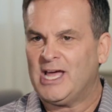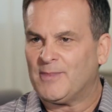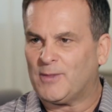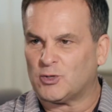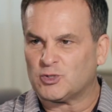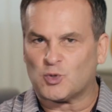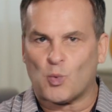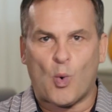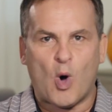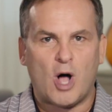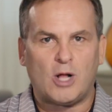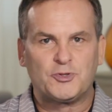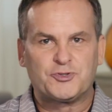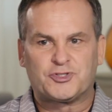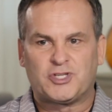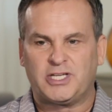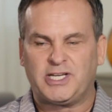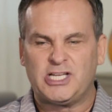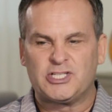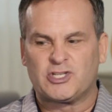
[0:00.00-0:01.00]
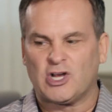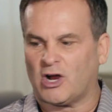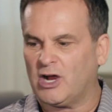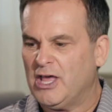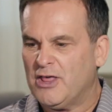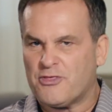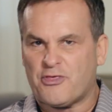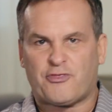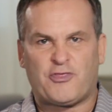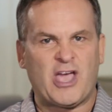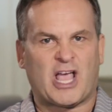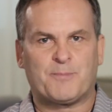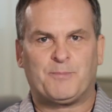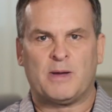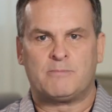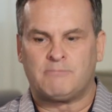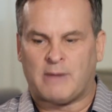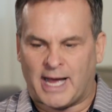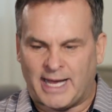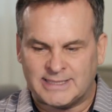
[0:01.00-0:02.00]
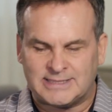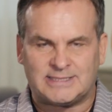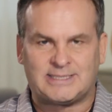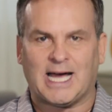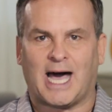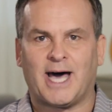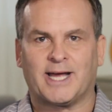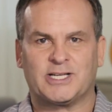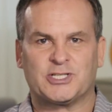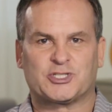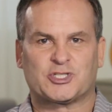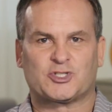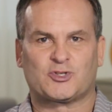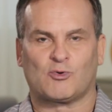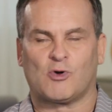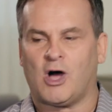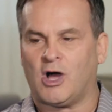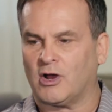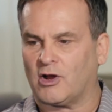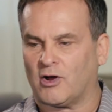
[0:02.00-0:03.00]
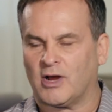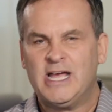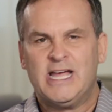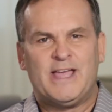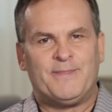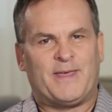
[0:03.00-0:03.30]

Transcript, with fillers: Those walled cities are thick, but my God is stronger.